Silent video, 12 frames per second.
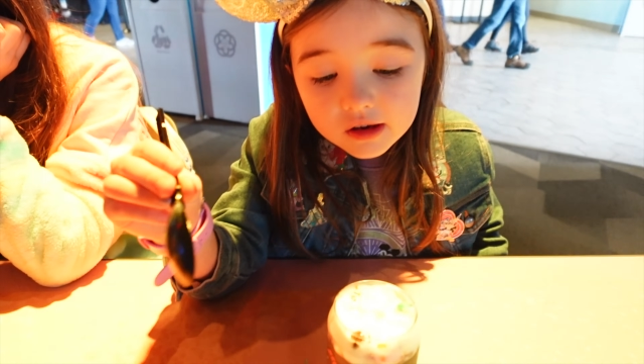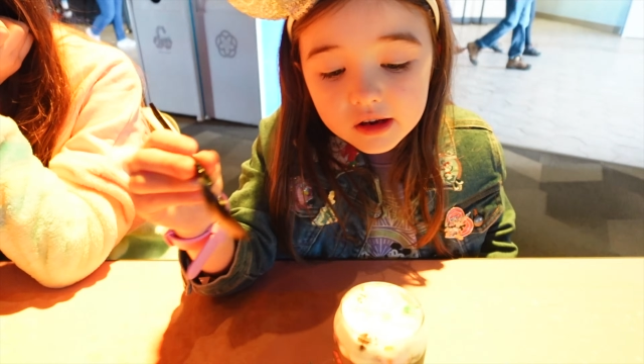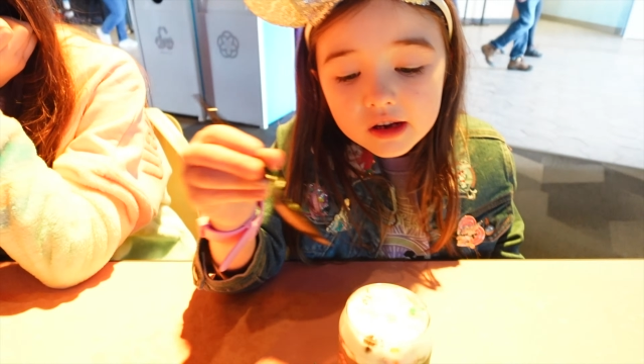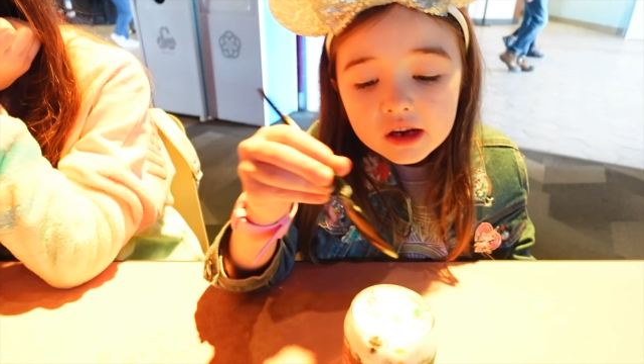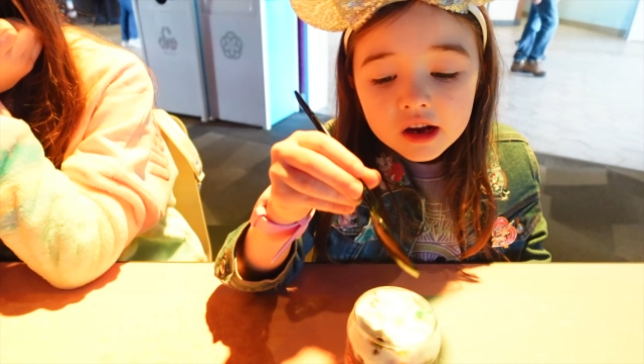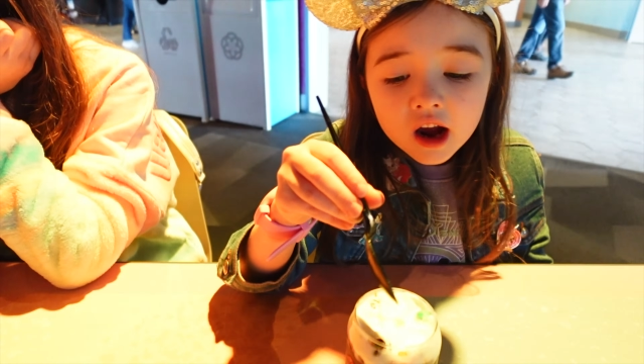on
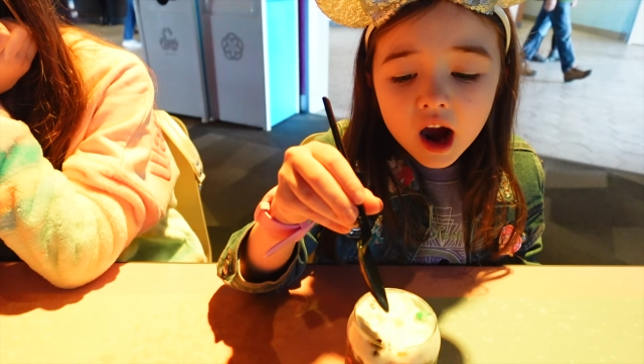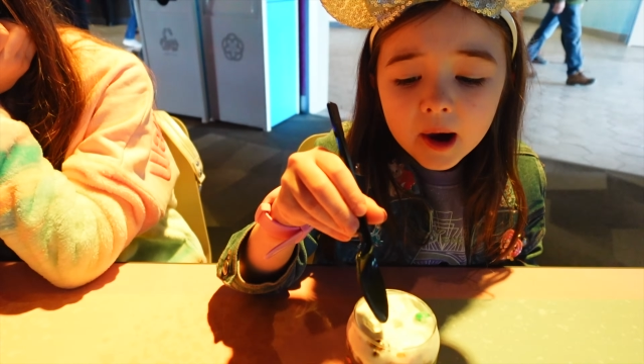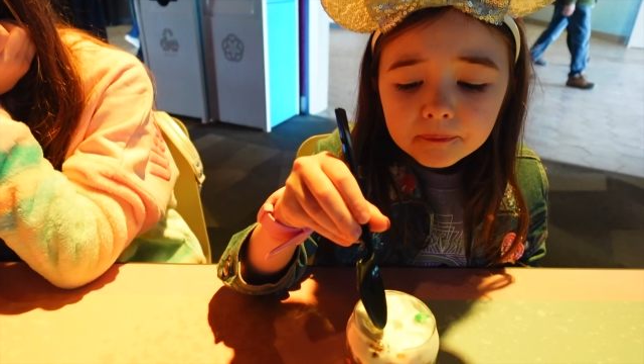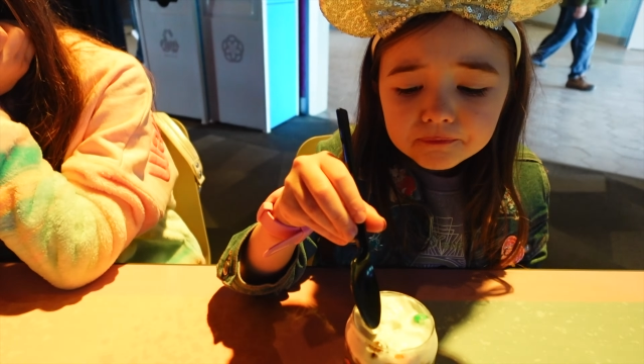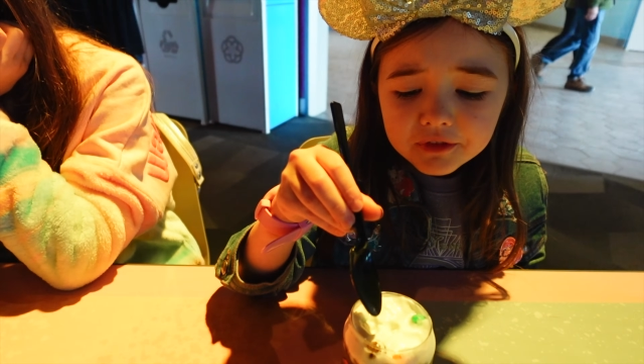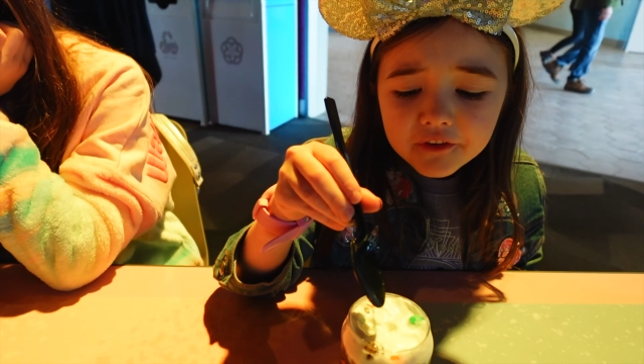it so far?
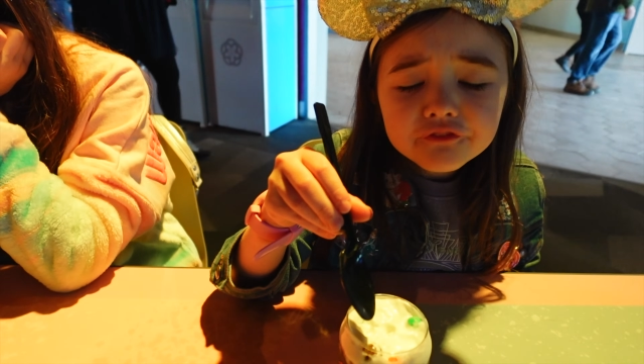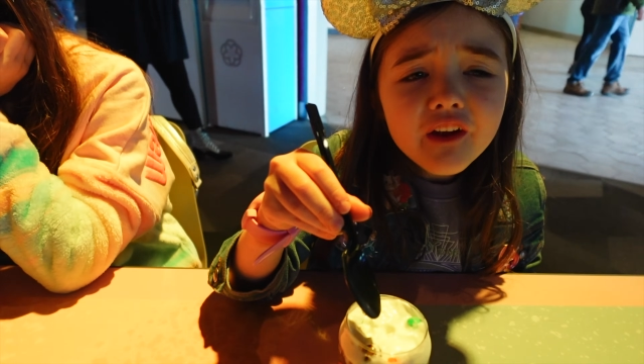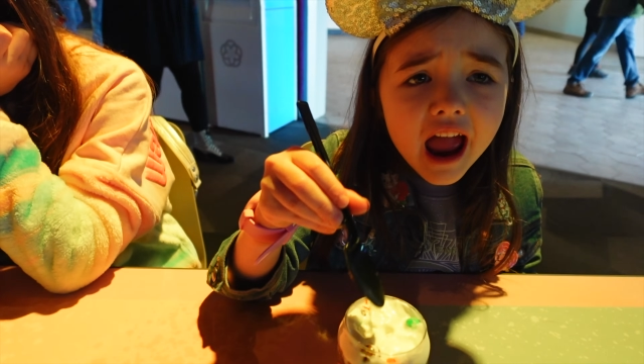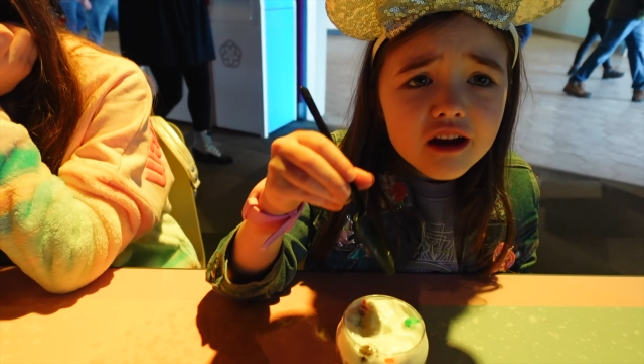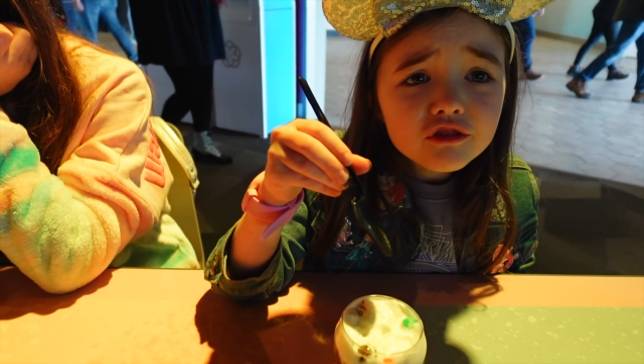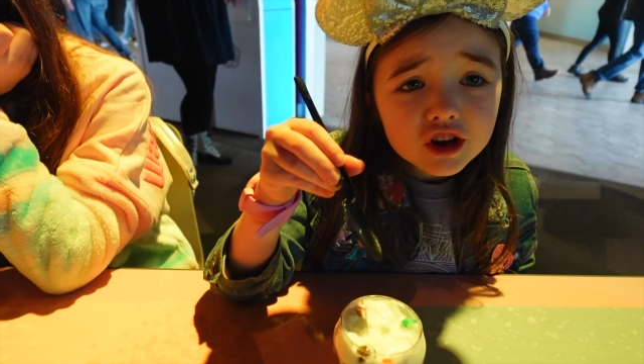They're
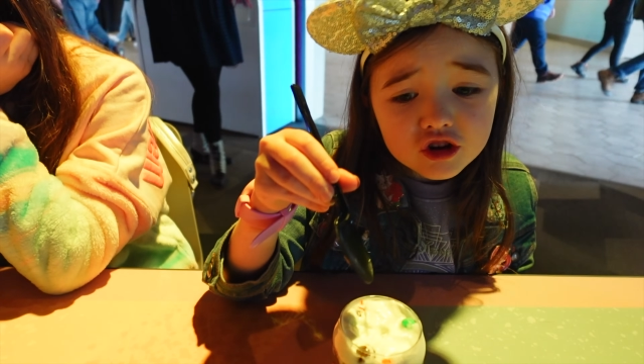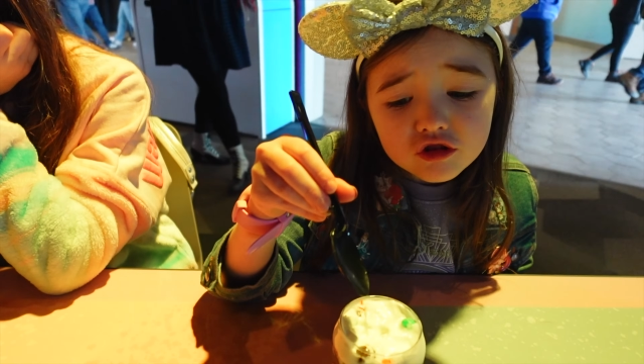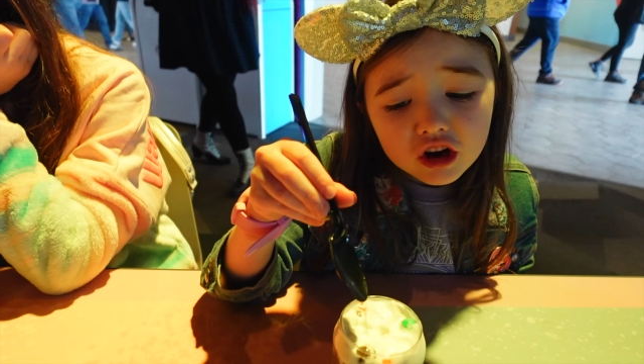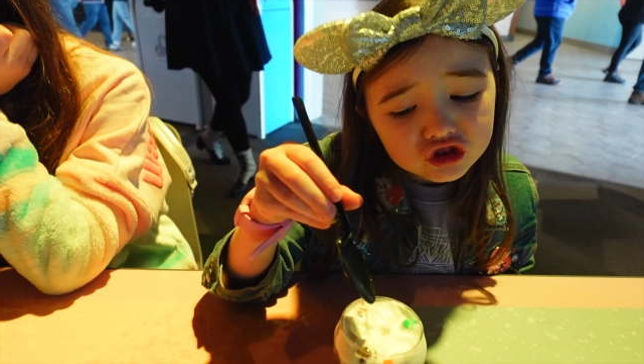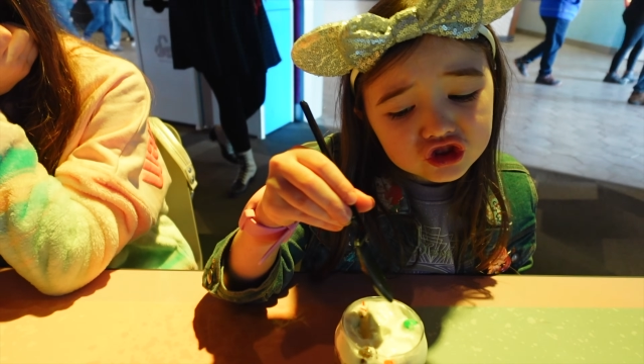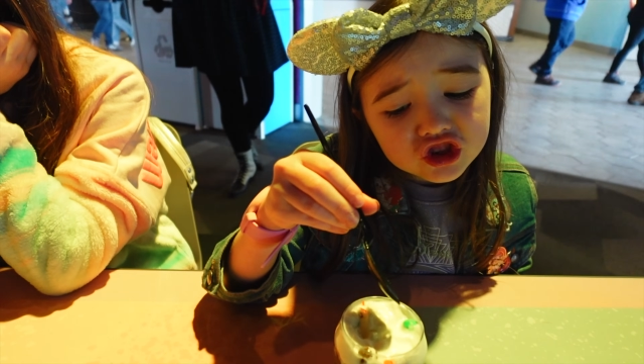very
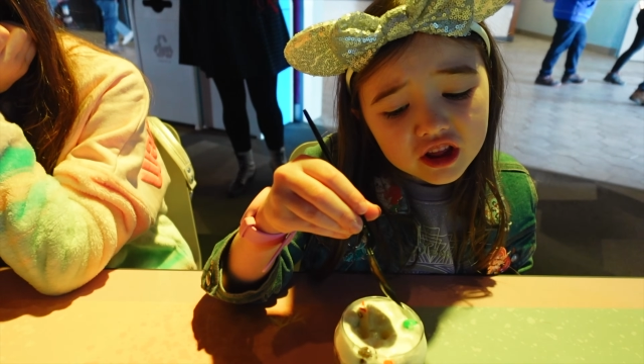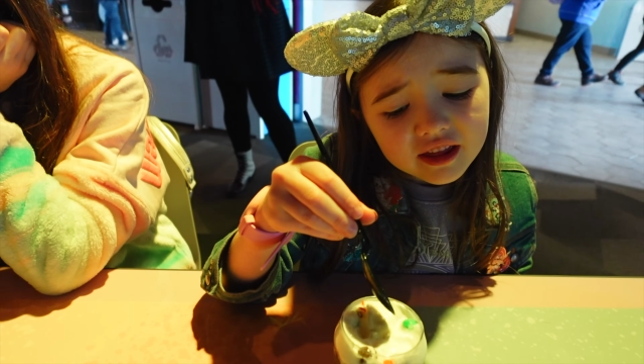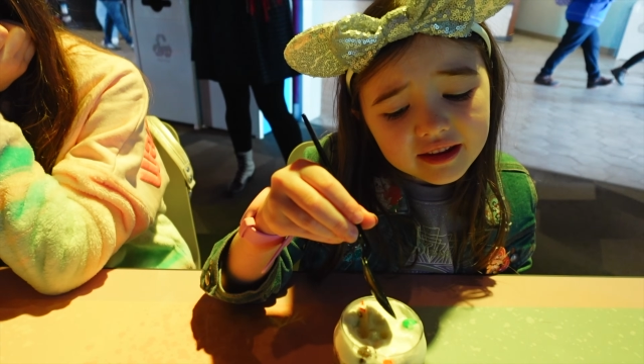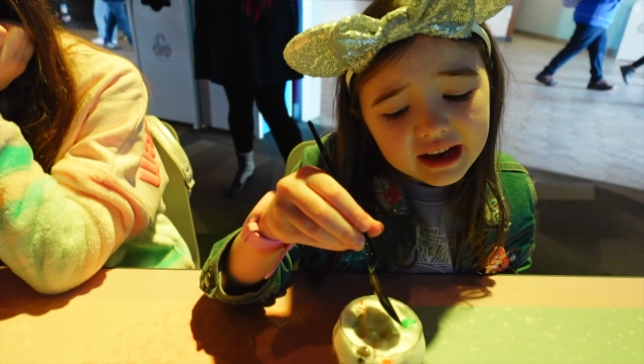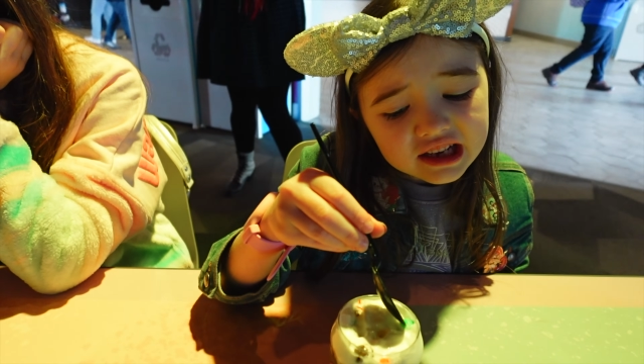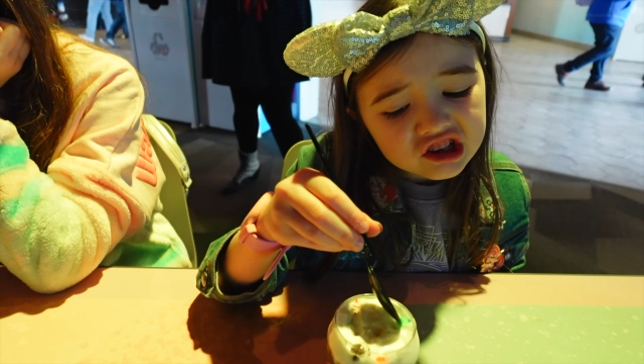crunchy, the
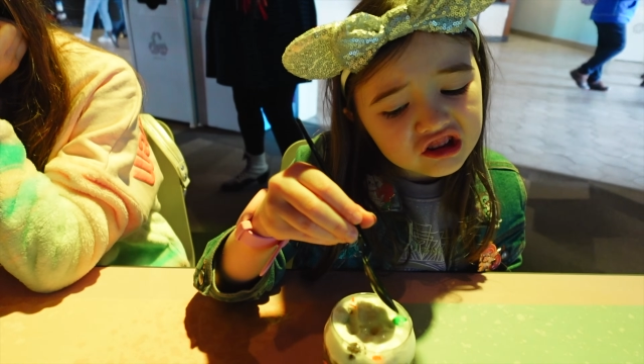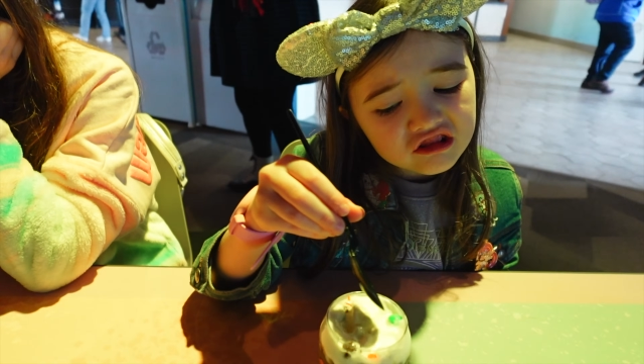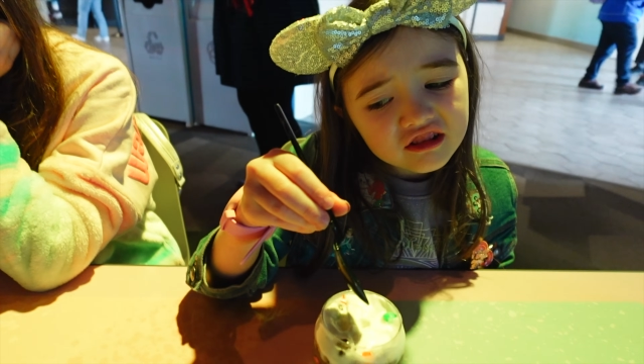Skittles.